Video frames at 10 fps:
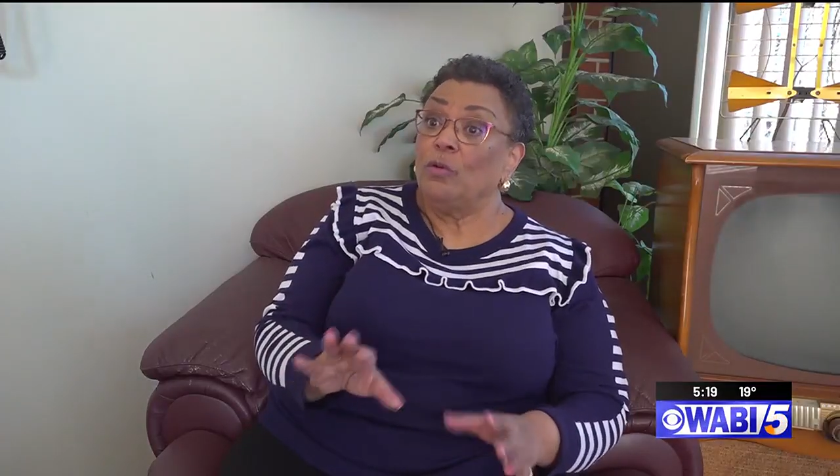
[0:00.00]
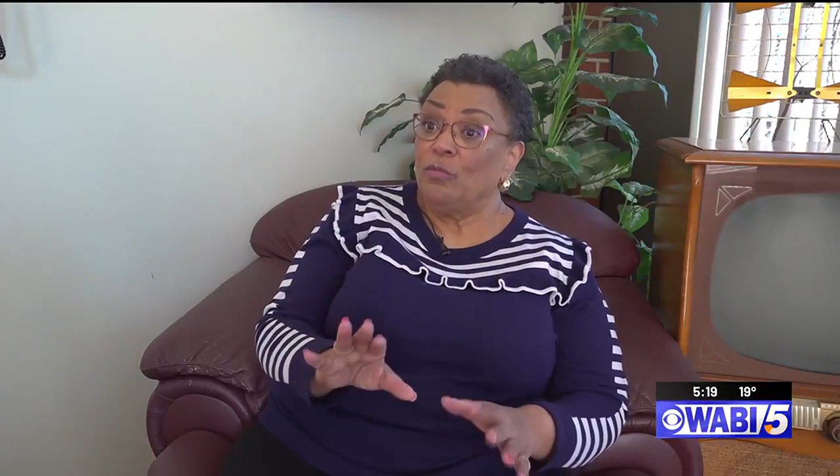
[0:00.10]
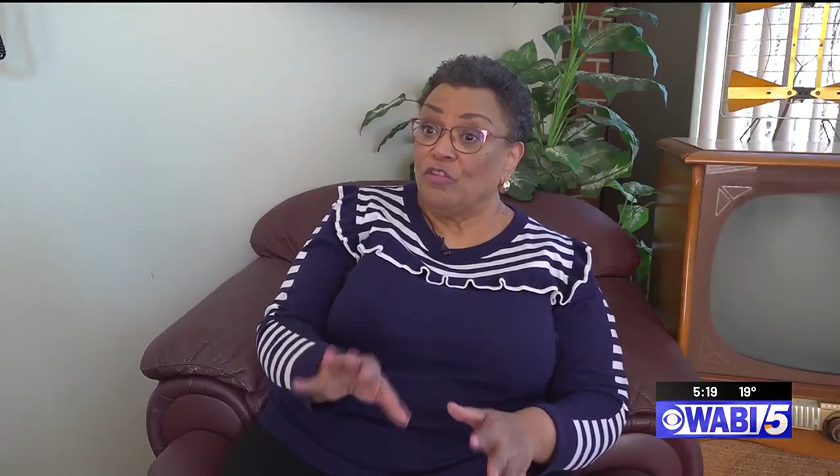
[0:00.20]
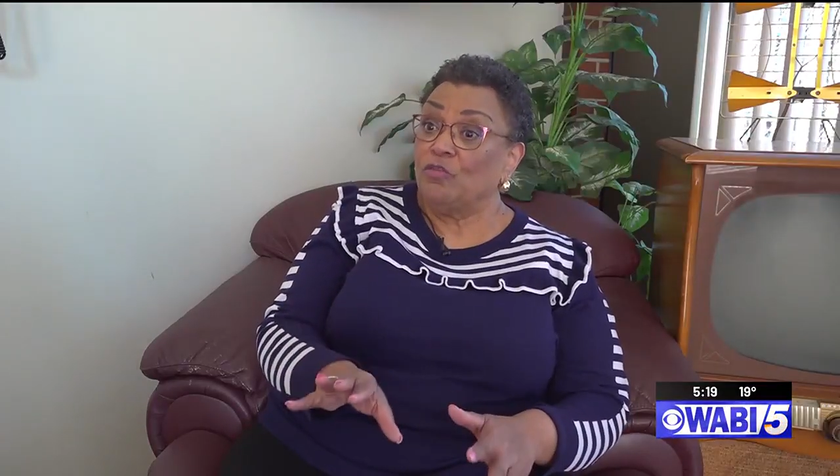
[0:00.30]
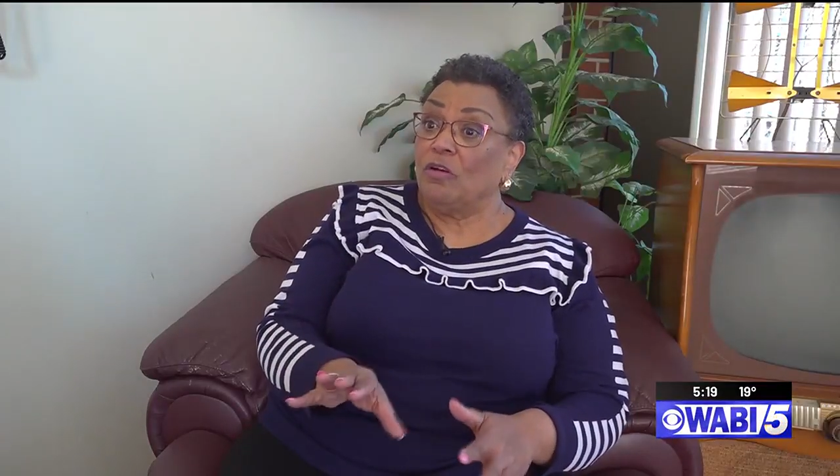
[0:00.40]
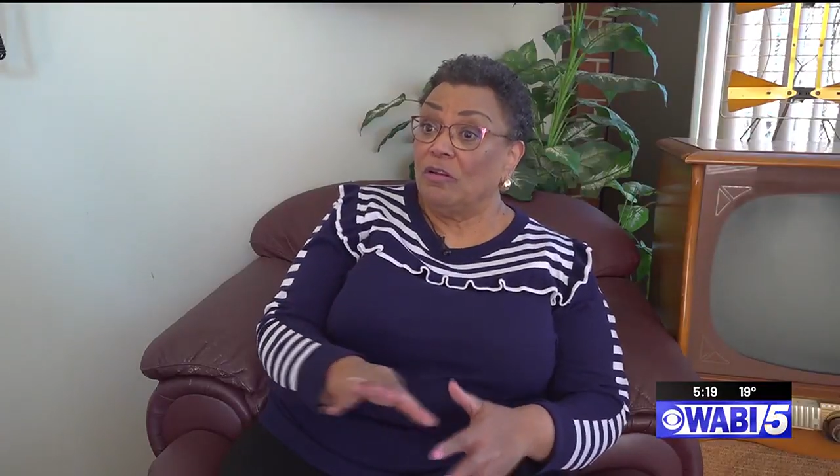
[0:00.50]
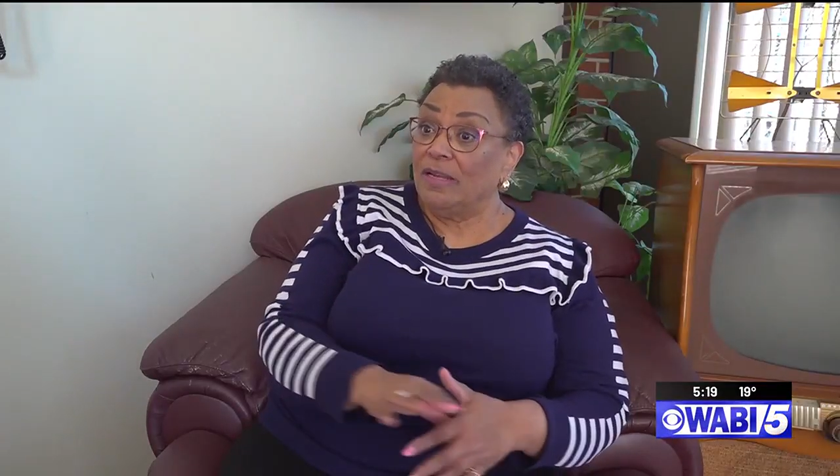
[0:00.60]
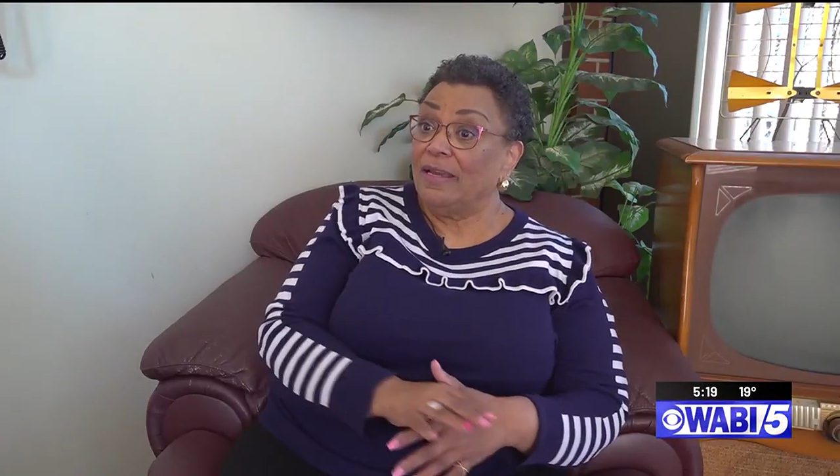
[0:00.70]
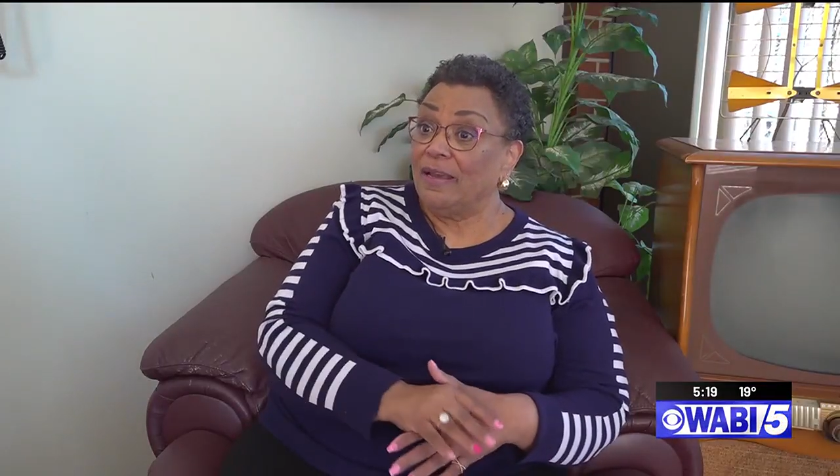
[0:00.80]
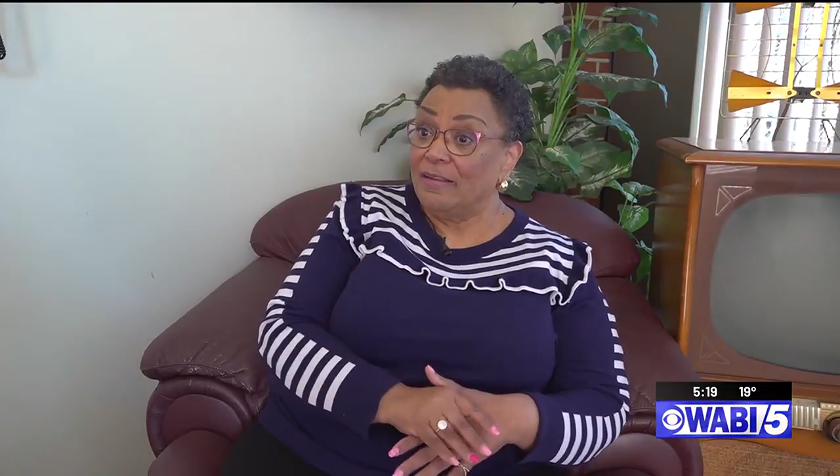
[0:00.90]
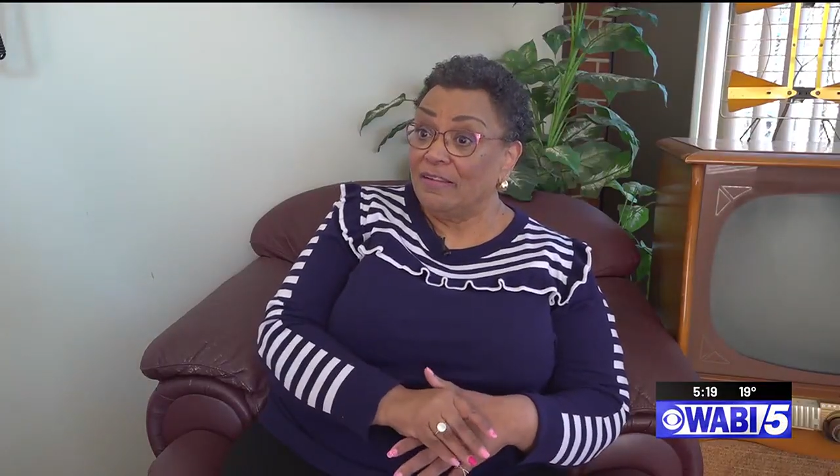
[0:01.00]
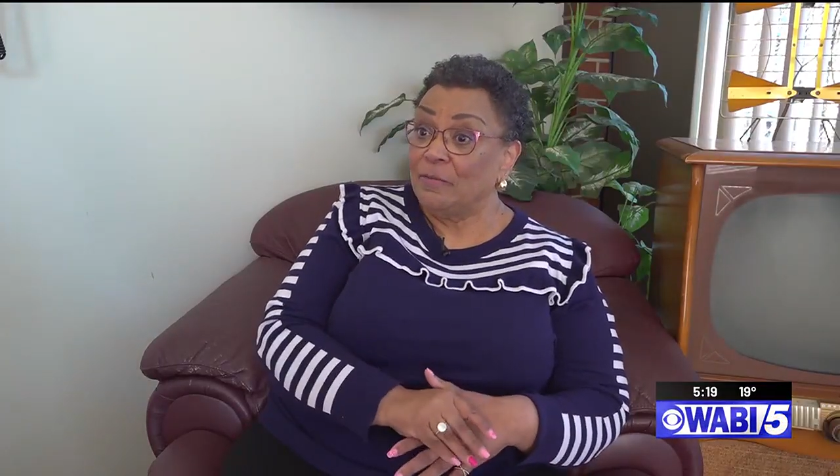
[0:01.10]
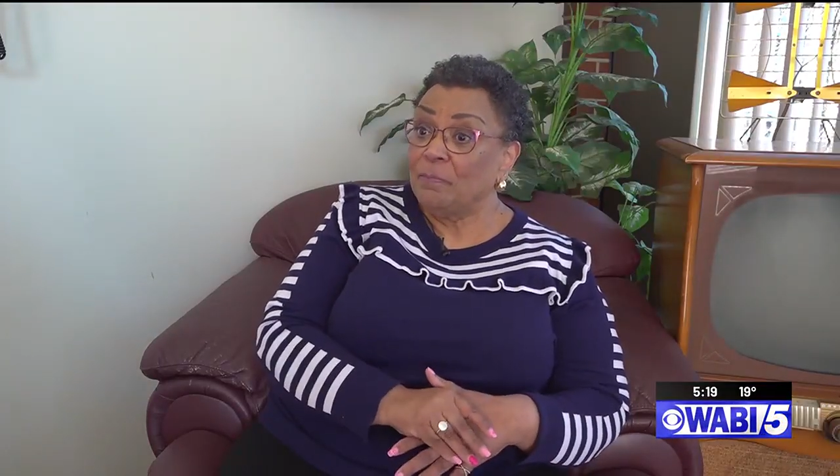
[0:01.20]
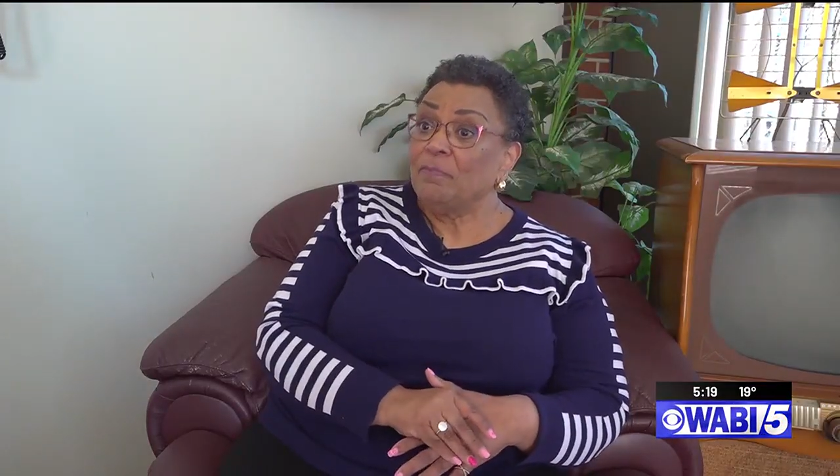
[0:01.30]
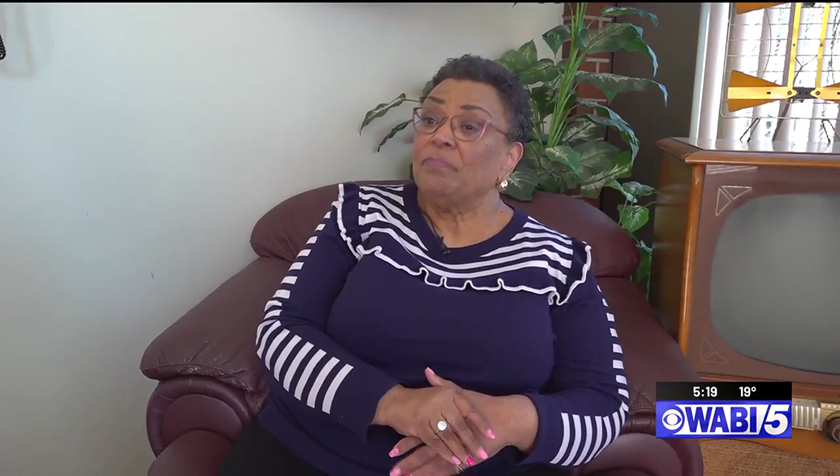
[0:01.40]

one would struggle like I did.